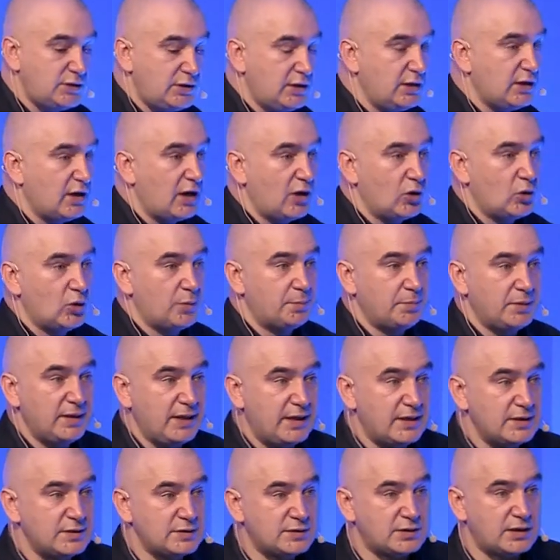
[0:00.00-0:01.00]
see, our
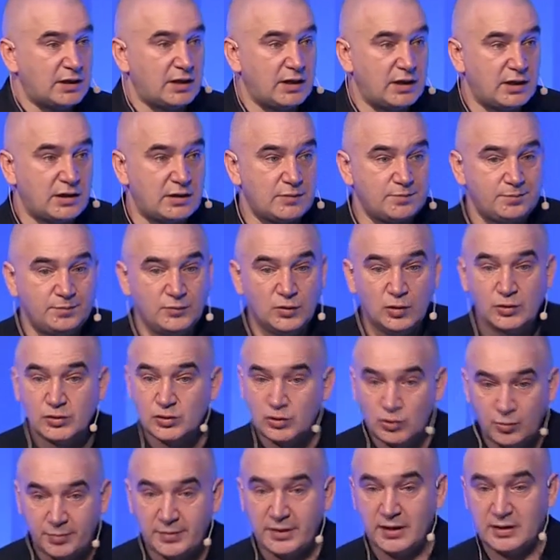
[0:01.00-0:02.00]
plans are
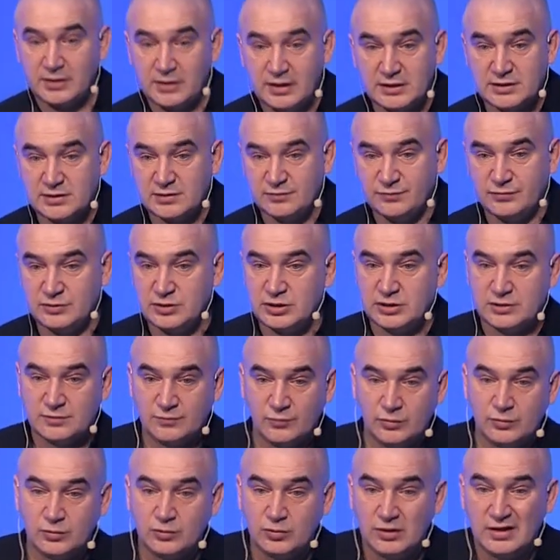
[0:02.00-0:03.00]
not super aggressive. We
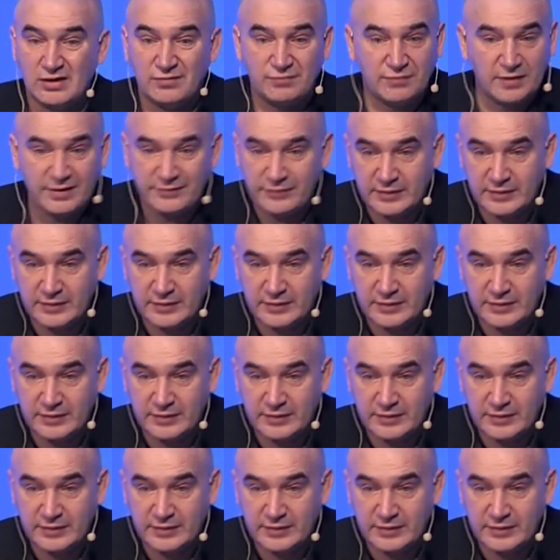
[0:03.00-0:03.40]
just want to have